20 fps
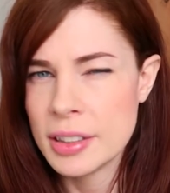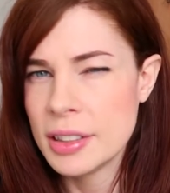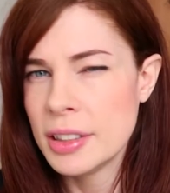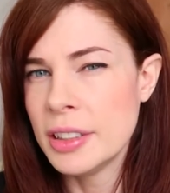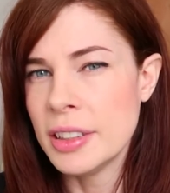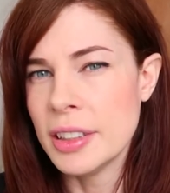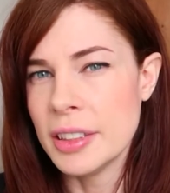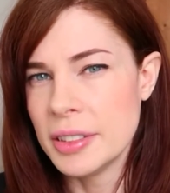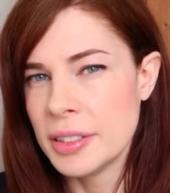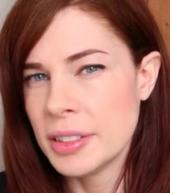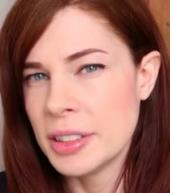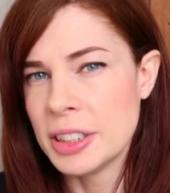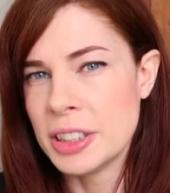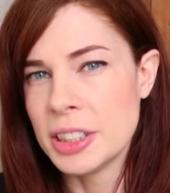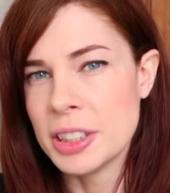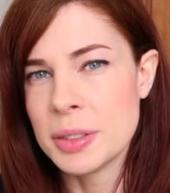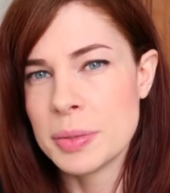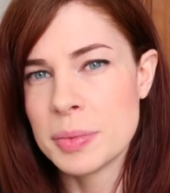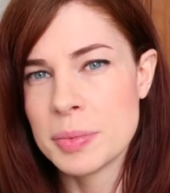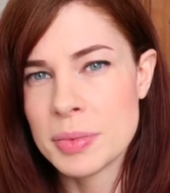You know, it
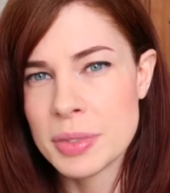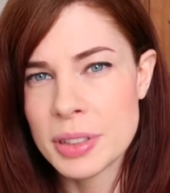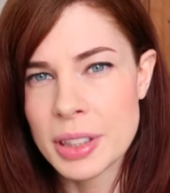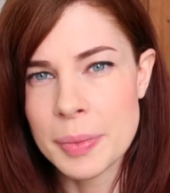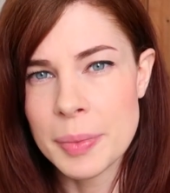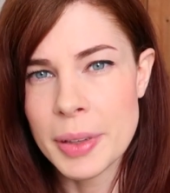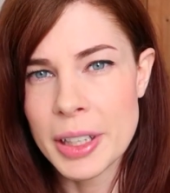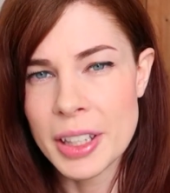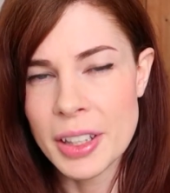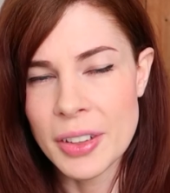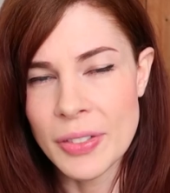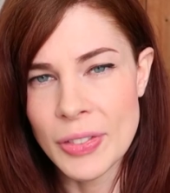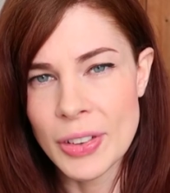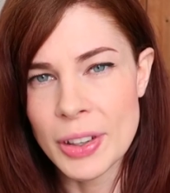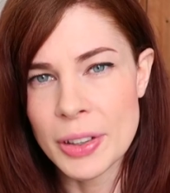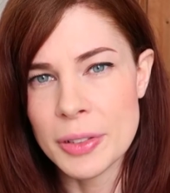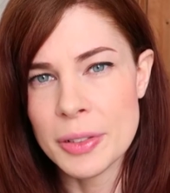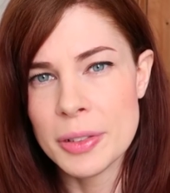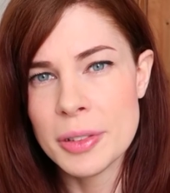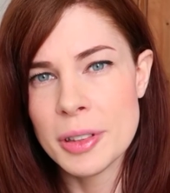just can make you
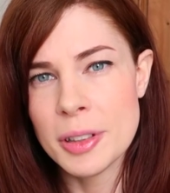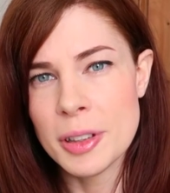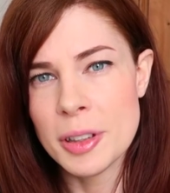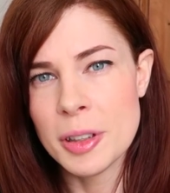feel